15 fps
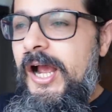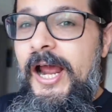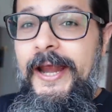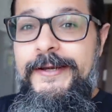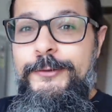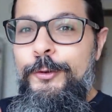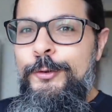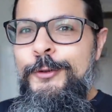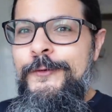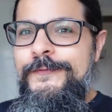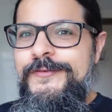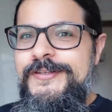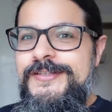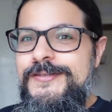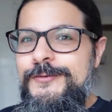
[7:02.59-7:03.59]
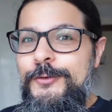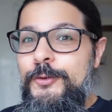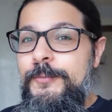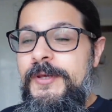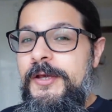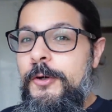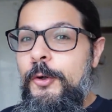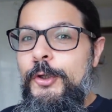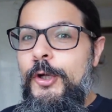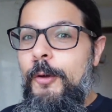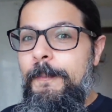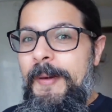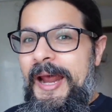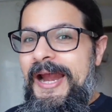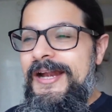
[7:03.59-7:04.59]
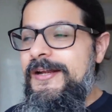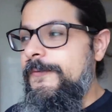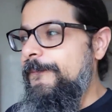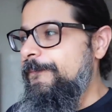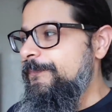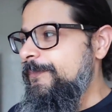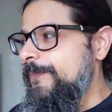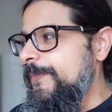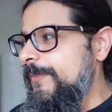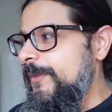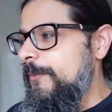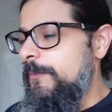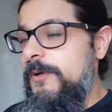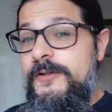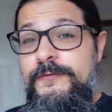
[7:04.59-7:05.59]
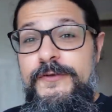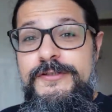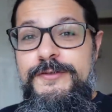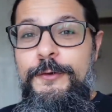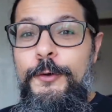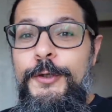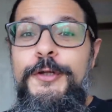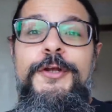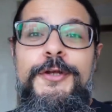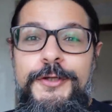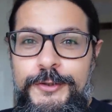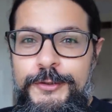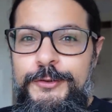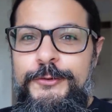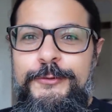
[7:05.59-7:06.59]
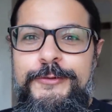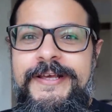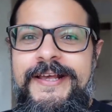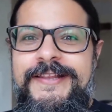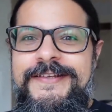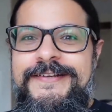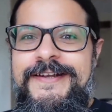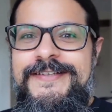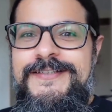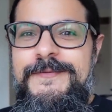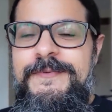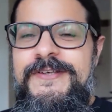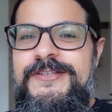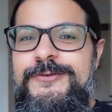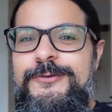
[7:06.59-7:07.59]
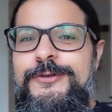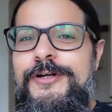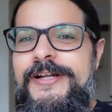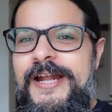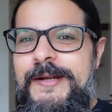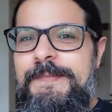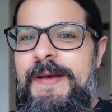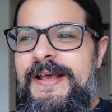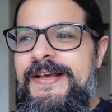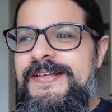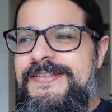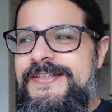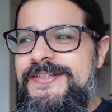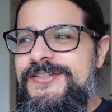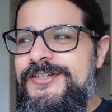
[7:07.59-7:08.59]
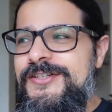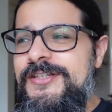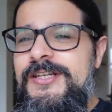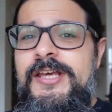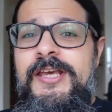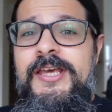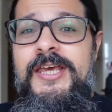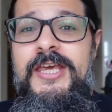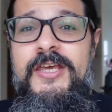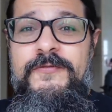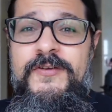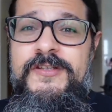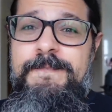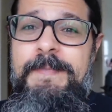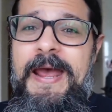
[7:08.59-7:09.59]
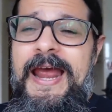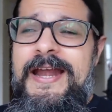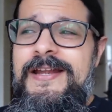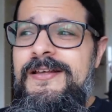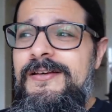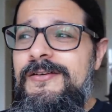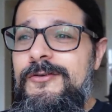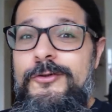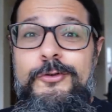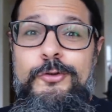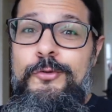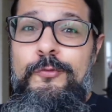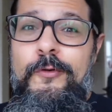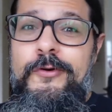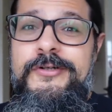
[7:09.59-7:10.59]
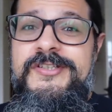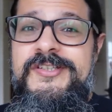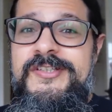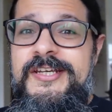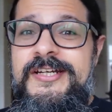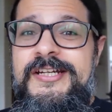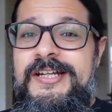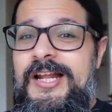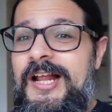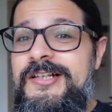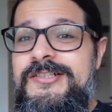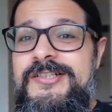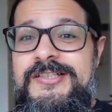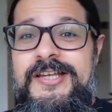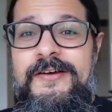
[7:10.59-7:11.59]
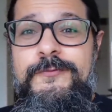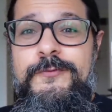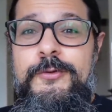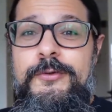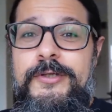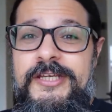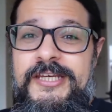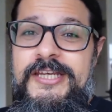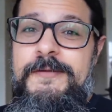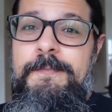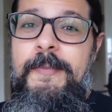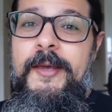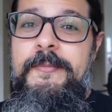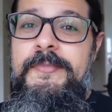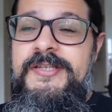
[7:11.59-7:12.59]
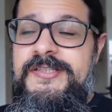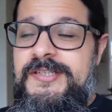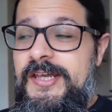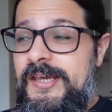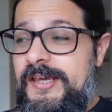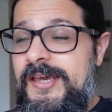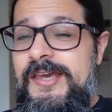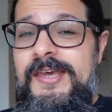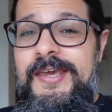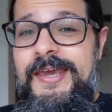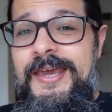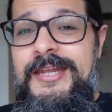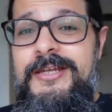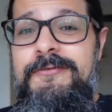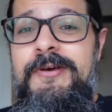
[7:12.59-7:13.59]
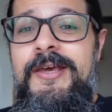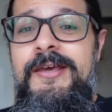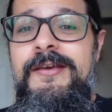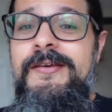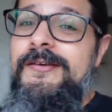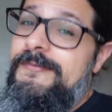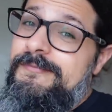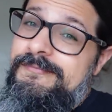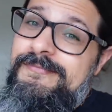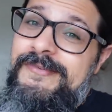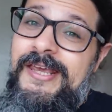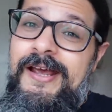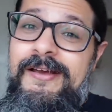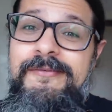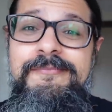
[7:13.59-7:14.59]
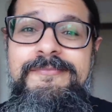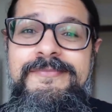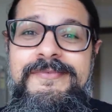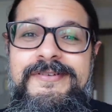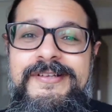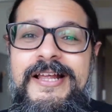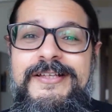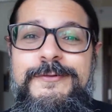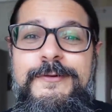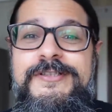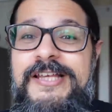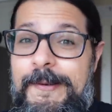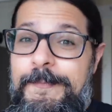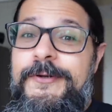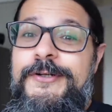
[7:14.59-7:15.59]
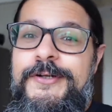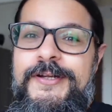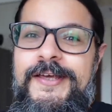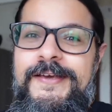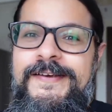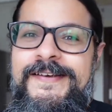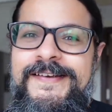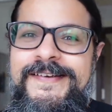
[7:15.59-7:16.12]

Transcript: I don't know if this is going to be good or bad, but if it's good, you'll get the recipe soon on Headbangers Kitchen. If it's bad, you won't see it and I'll just have to eat my mistake. Anyway, yeah, that's what's happened today.